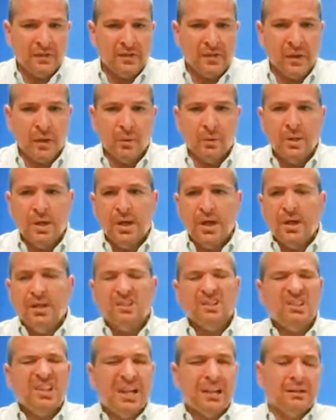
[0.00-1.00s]
So
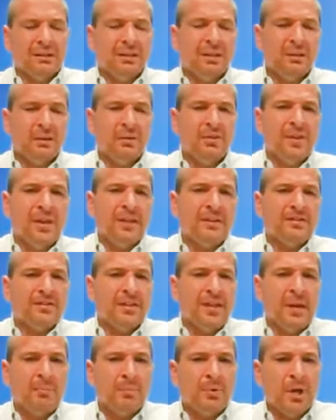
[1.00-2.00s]
a lot of little things
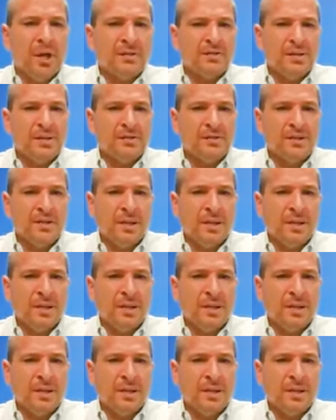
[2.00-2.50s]
in that process.